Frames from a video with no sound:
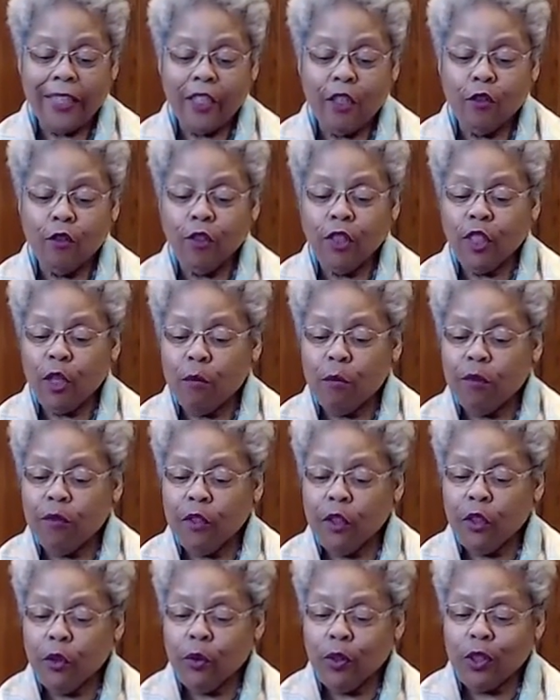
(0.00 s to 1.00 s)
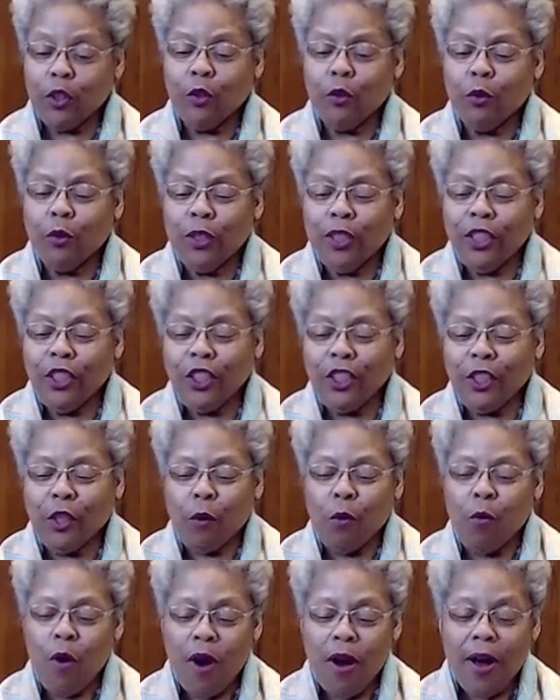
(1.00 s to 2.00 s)
I know some of you are
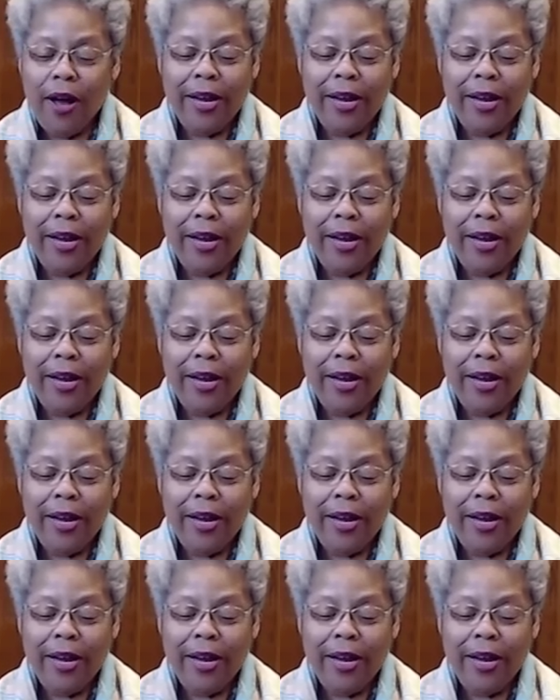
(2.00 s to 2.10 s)
cringing.